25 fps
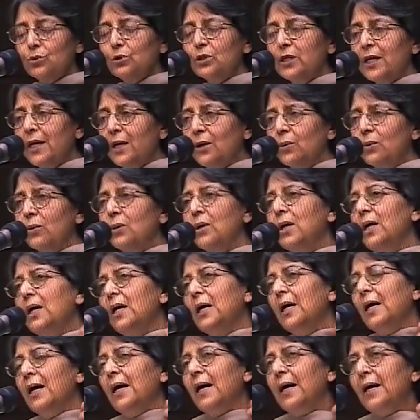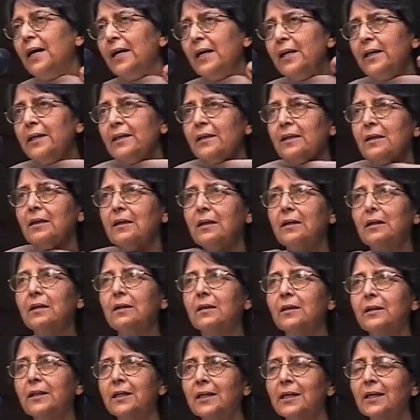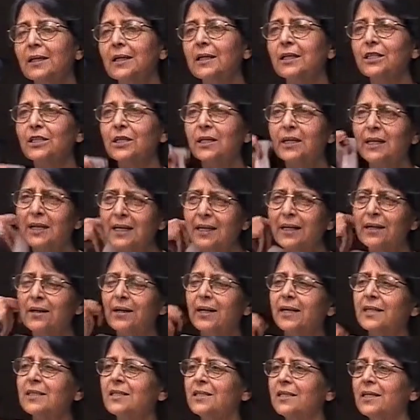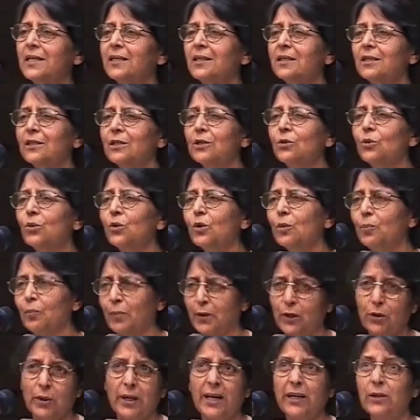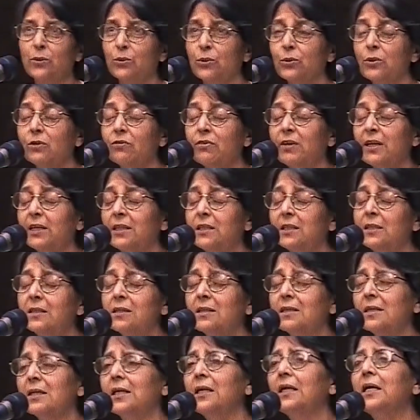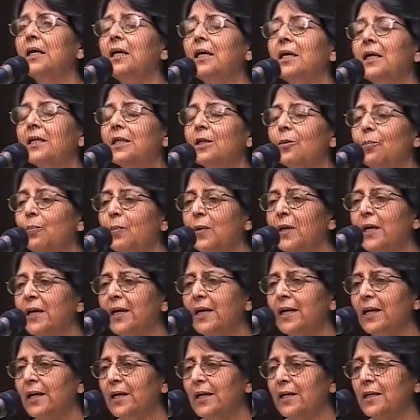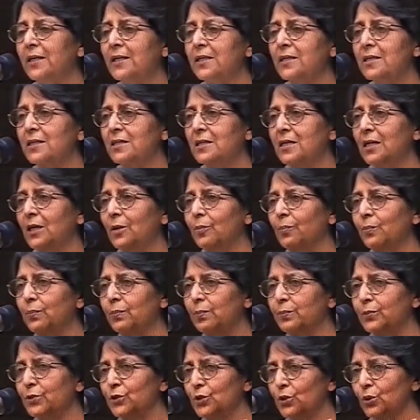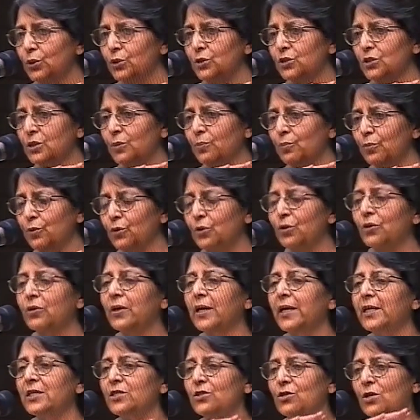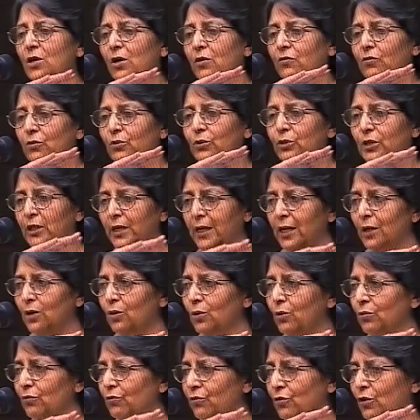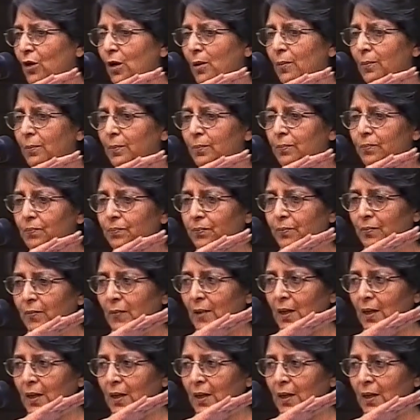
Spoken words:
Othello. I think earlier I said that the whole play, I don't know if I didn't say, the play shows the progress of Othello from